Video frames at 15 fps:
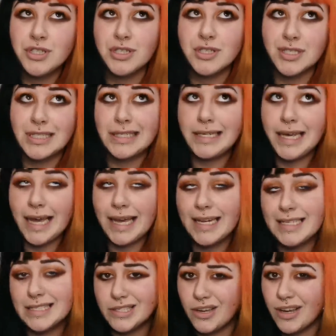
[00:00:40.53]
just in
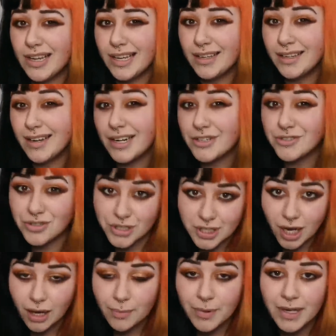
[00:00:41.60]
case I need an extra
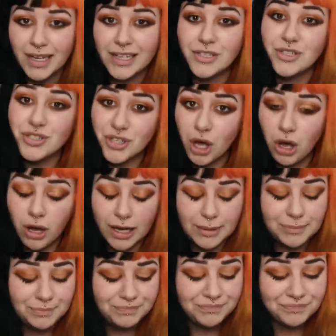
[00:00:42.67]
tub each
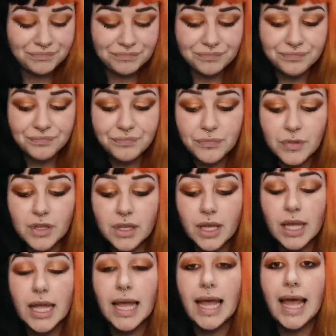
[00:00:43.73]
time.
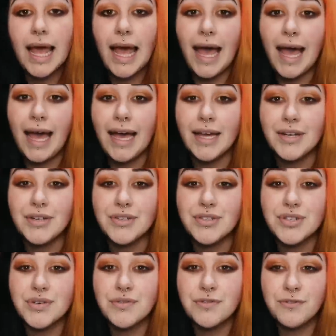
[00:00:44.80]
And
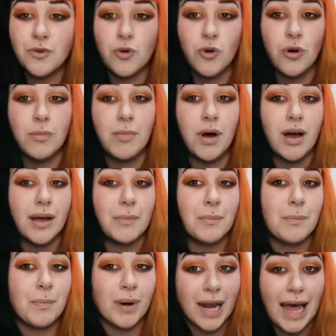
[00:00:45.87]
for my
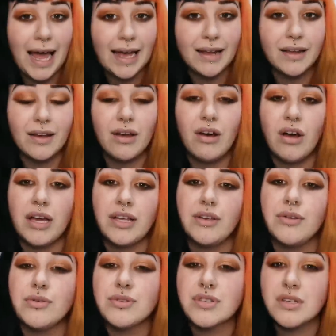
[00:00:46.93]
black, I
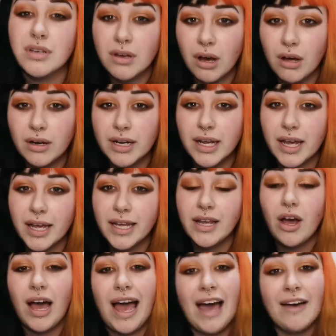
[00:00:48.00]
use Garnier. I